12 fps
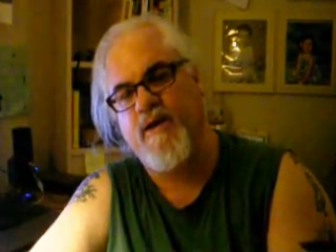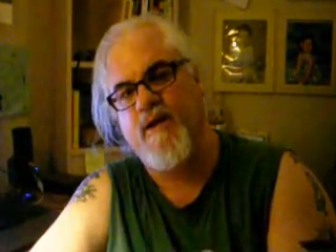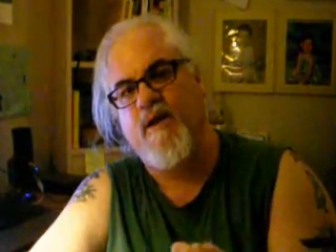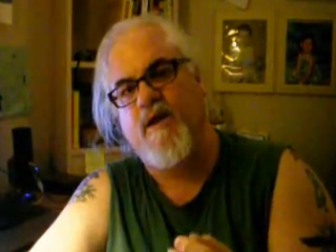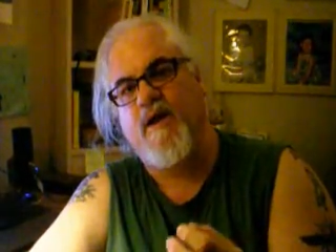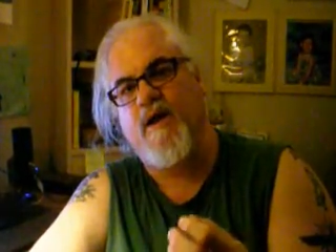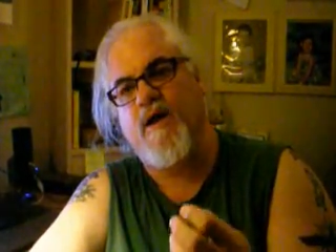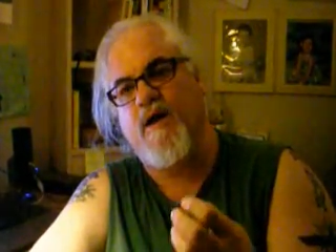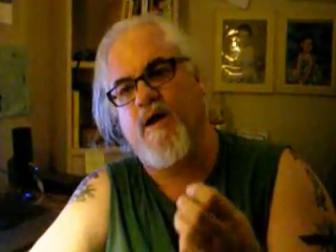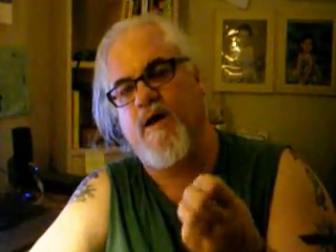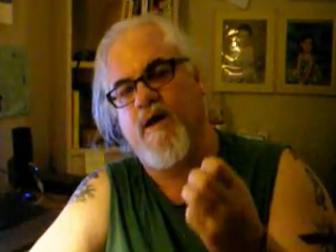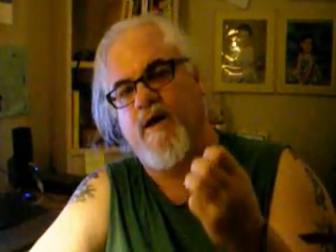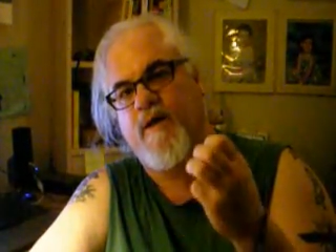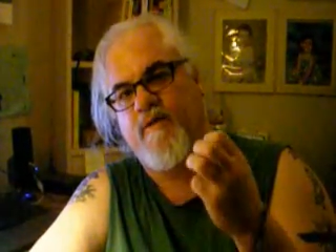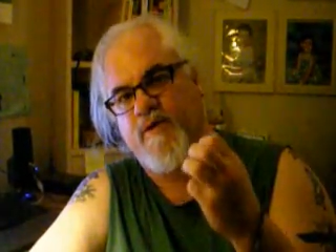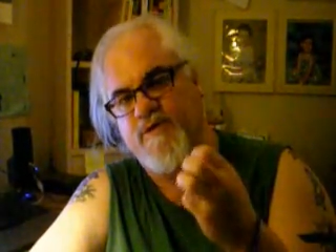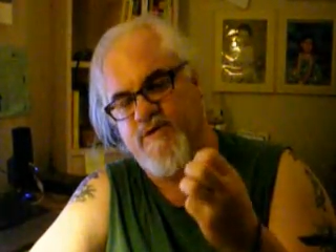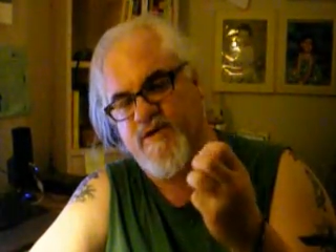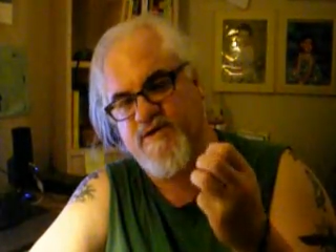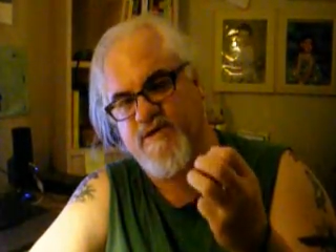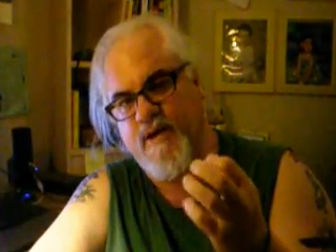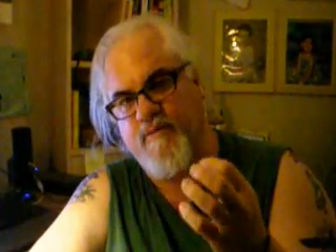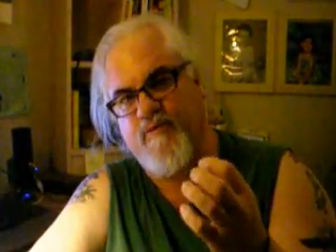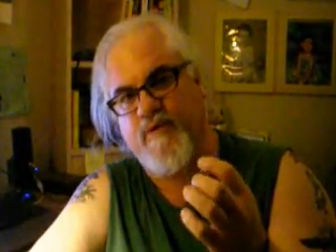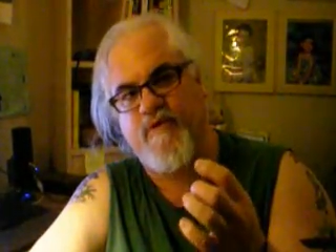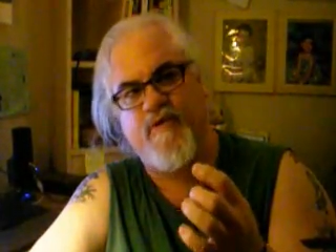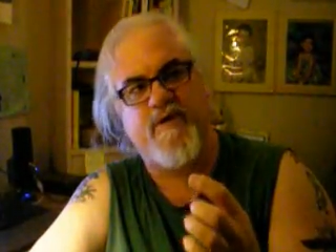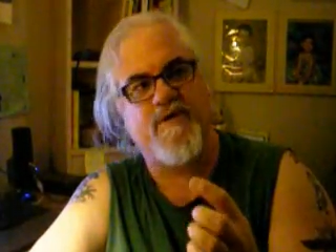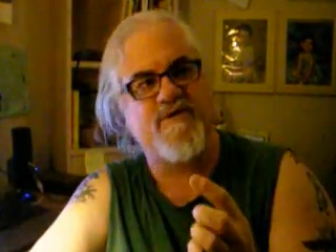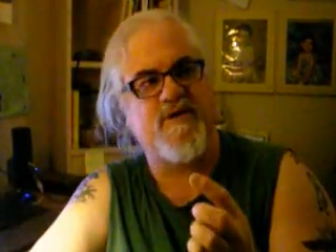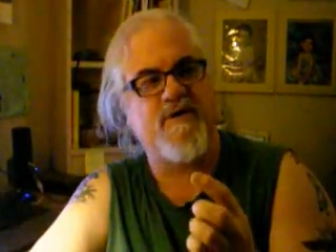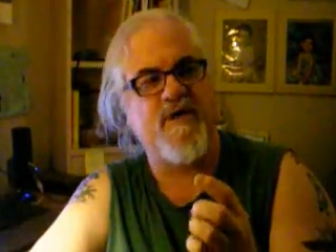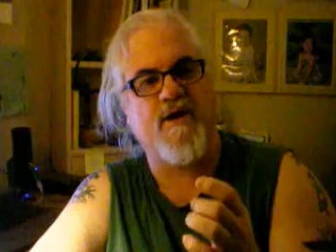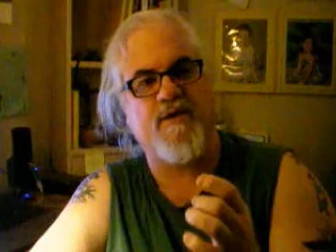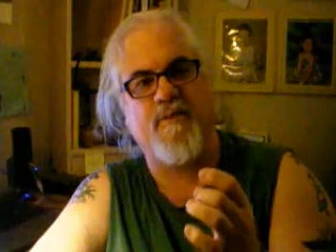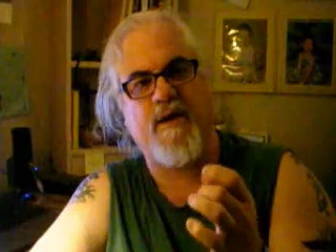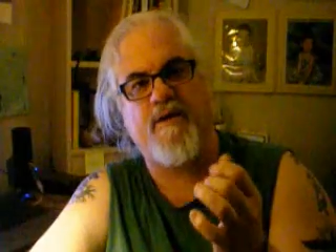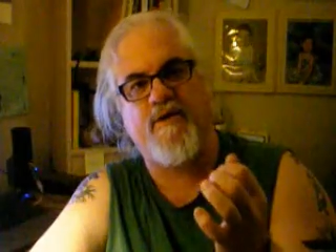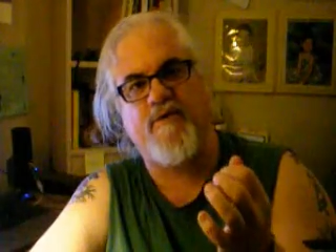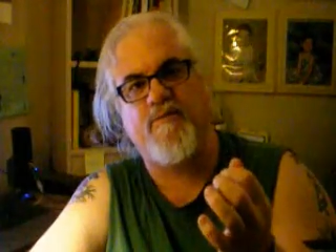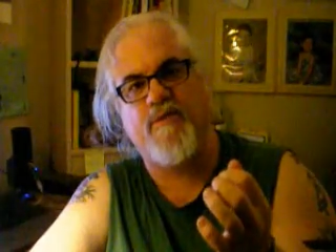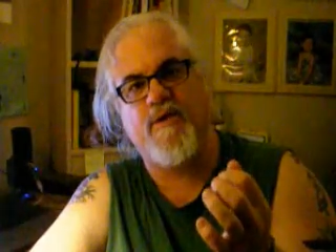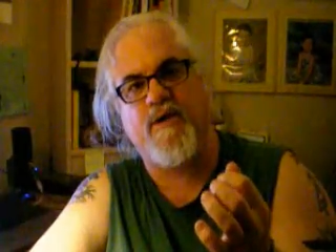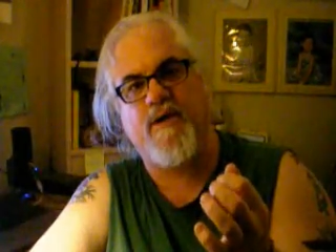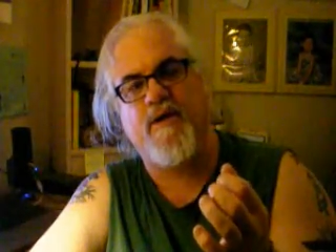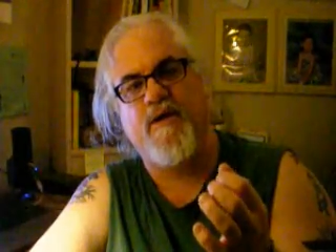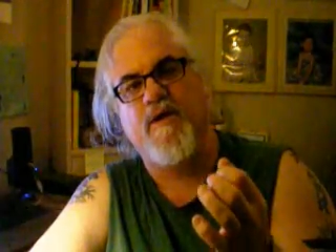and those are the same three theories that are talked about in your book.